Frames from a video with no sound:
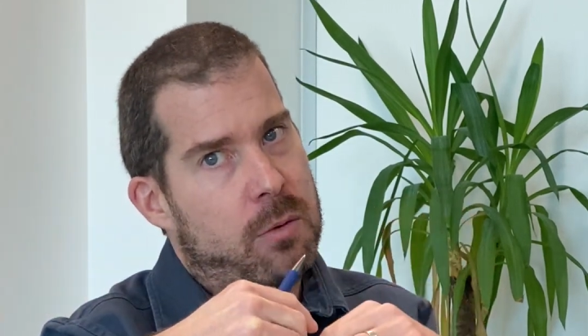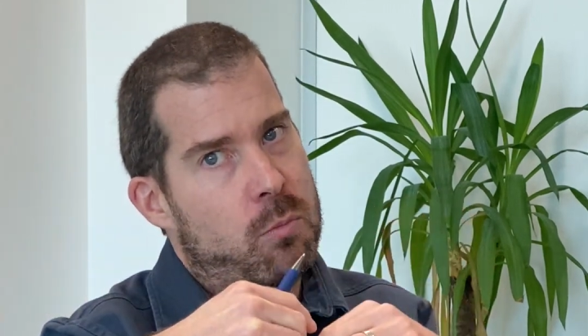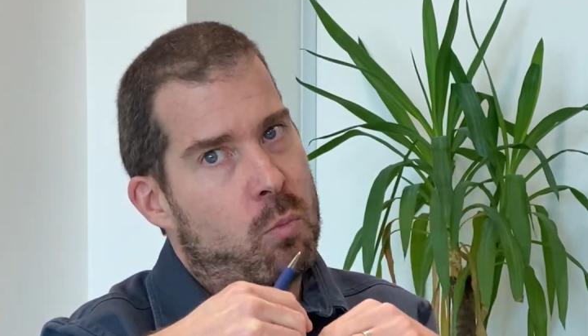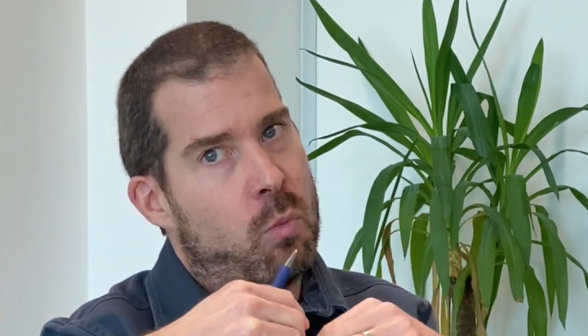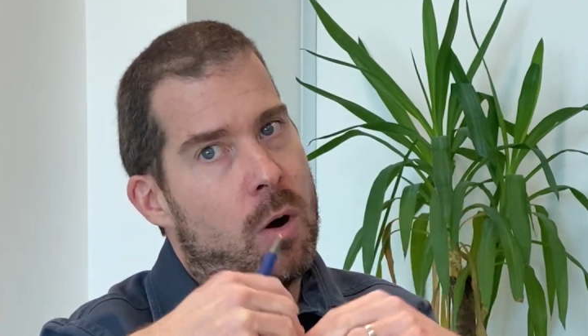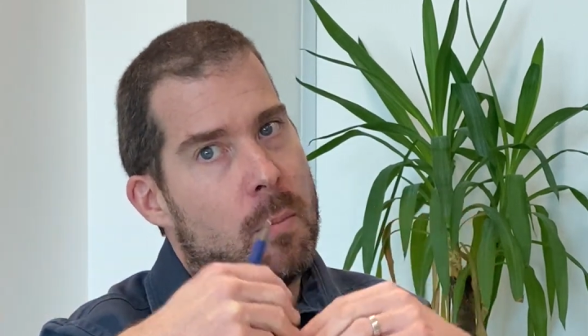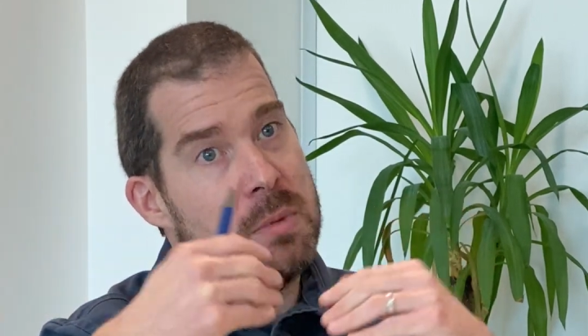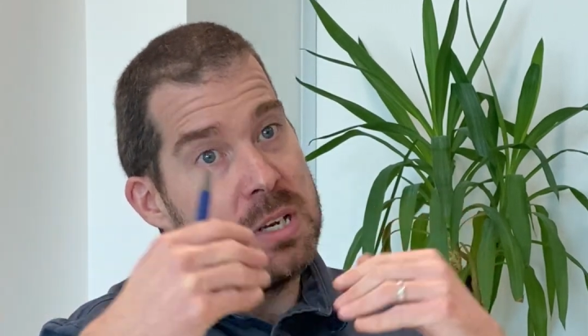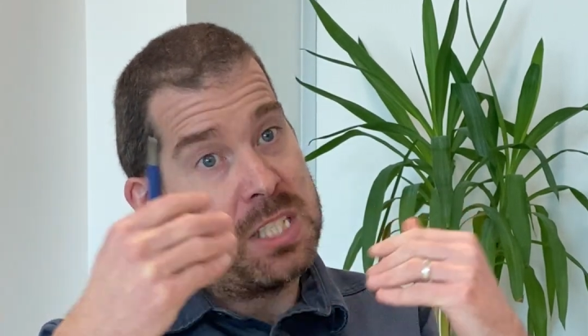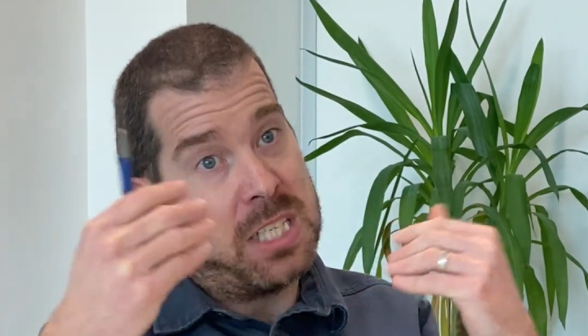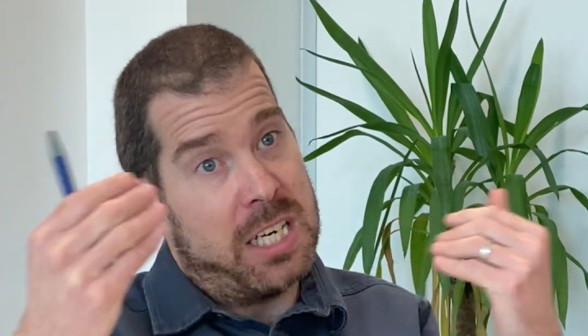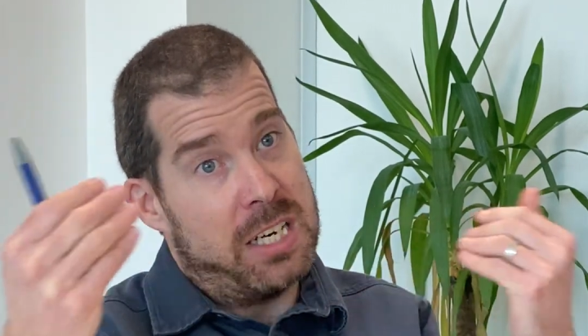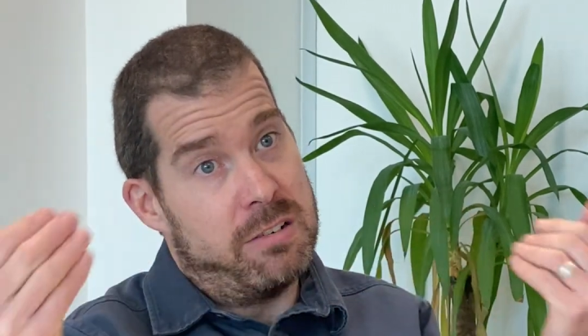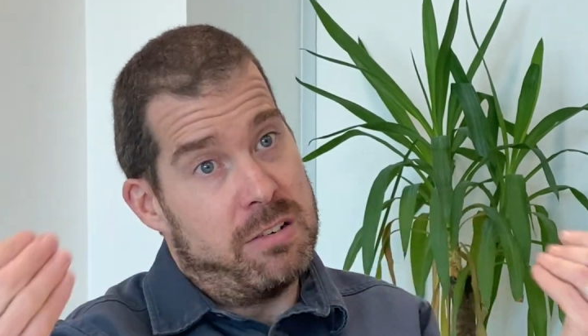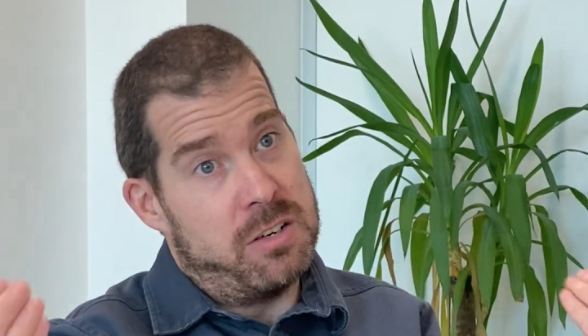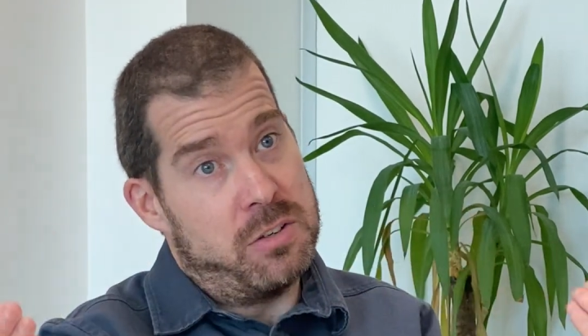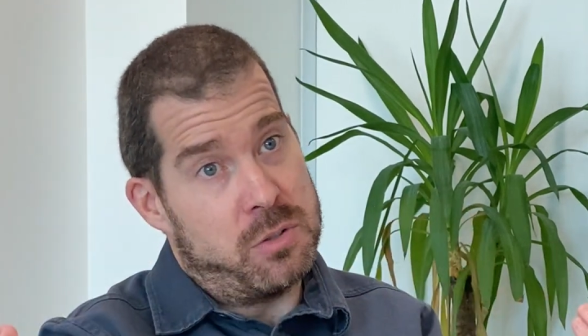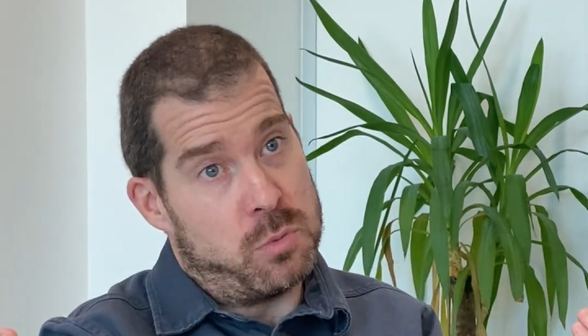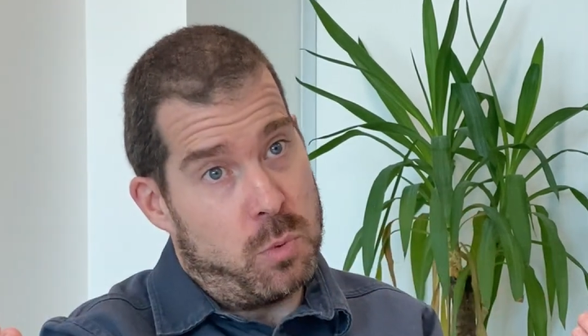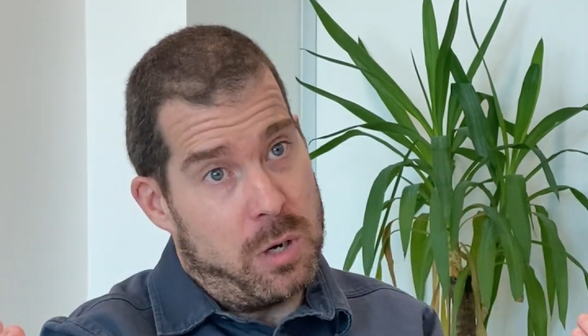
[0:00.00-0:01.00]
what
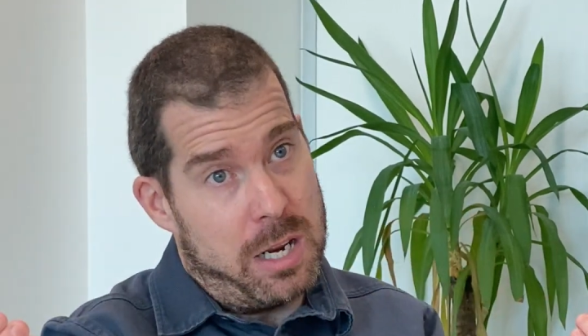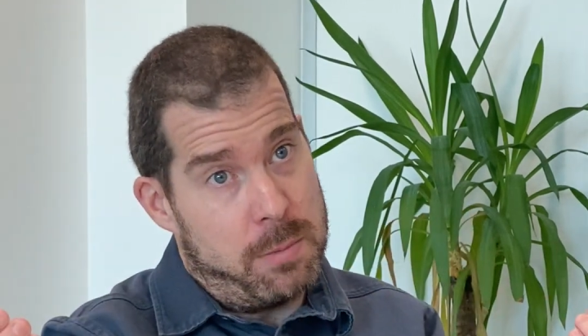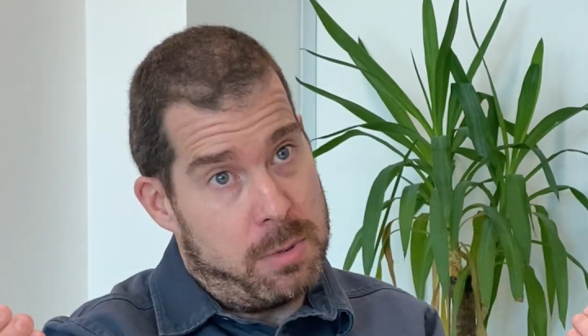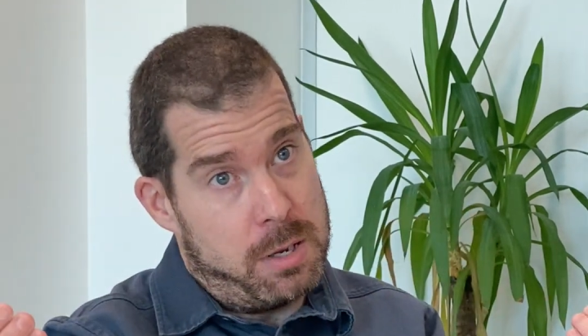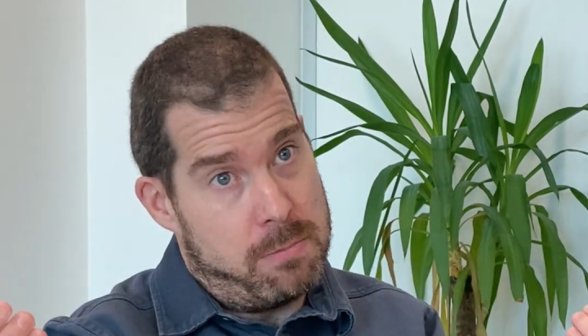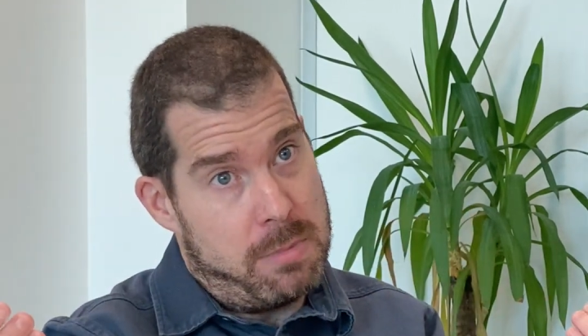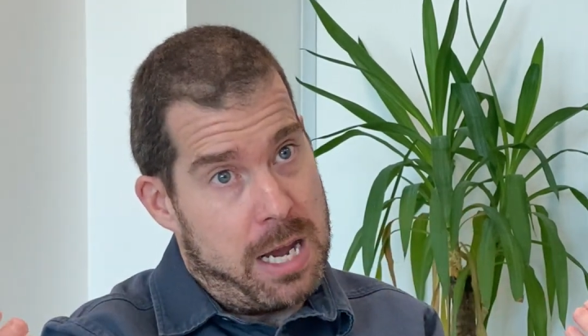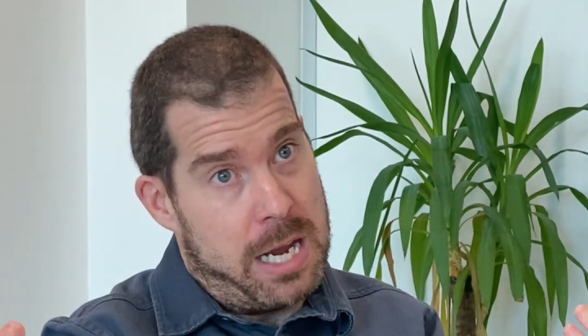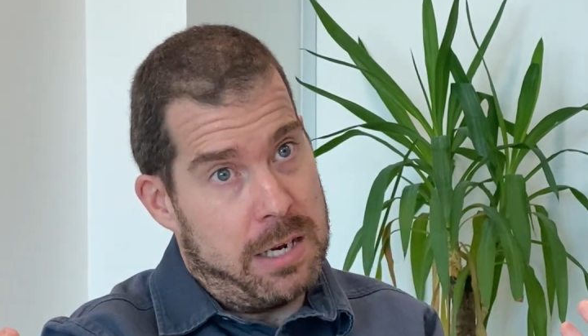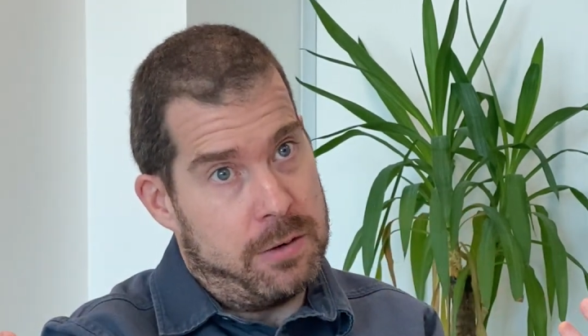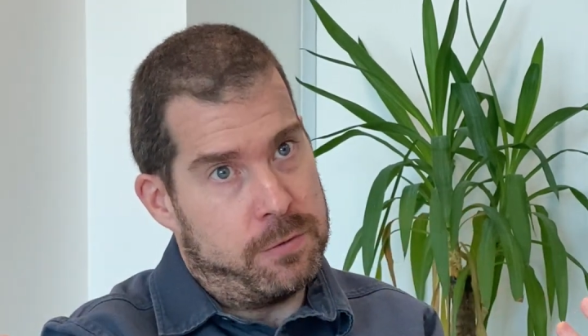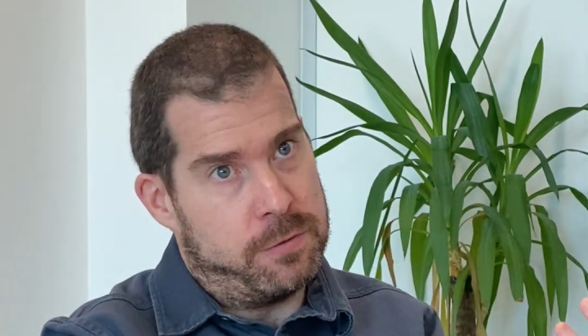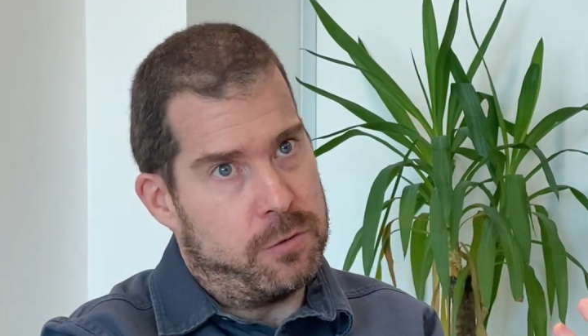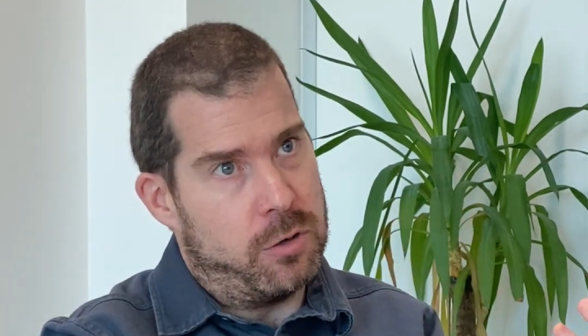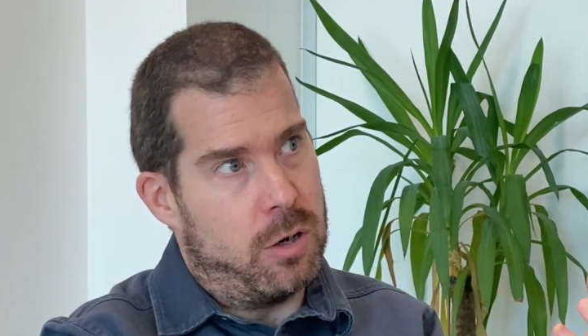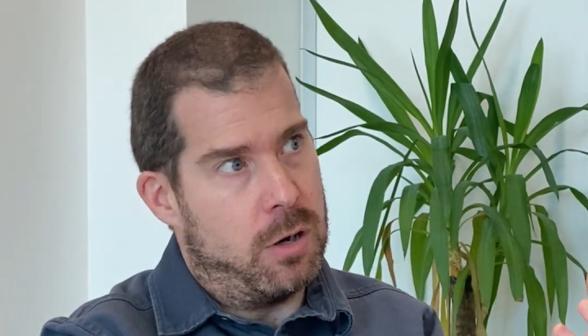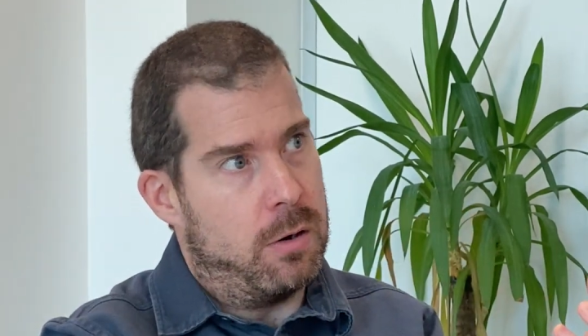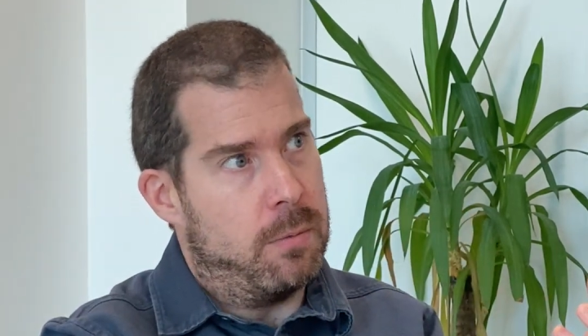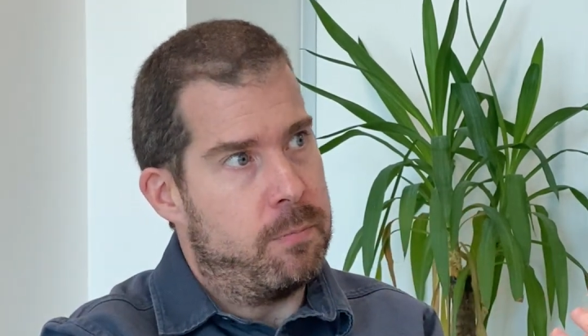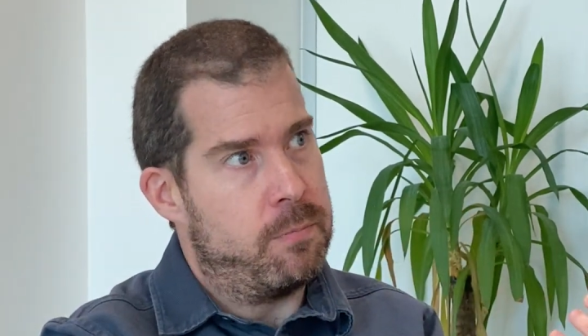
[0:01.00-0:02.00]
materials will it be made
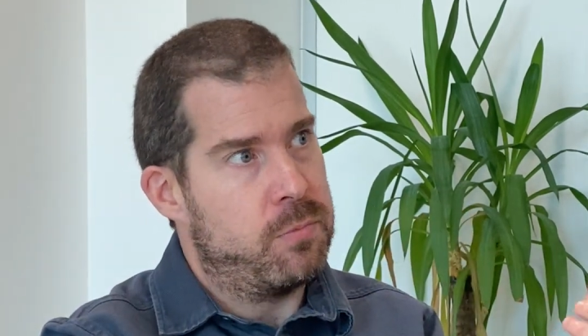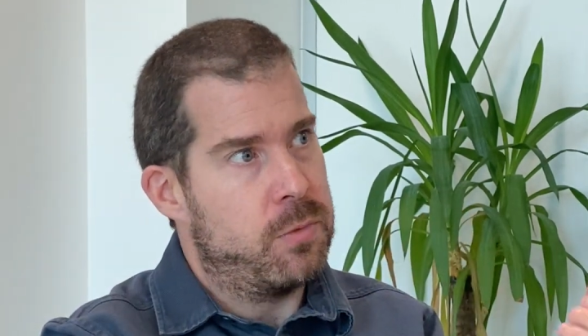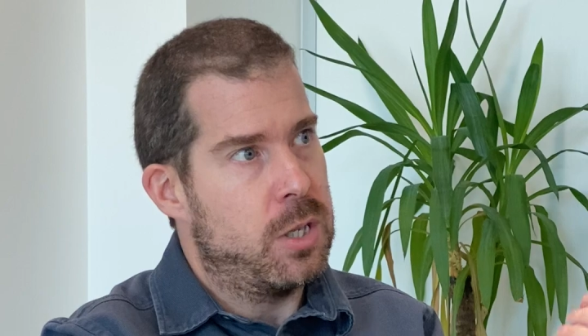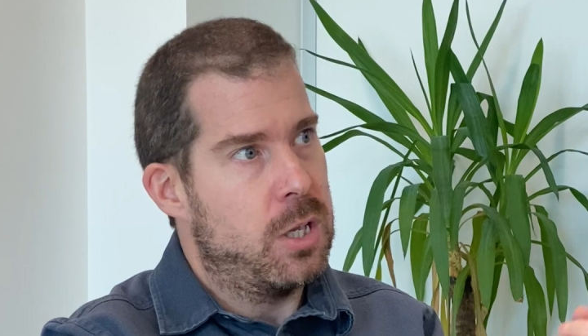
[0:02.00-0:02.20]
from,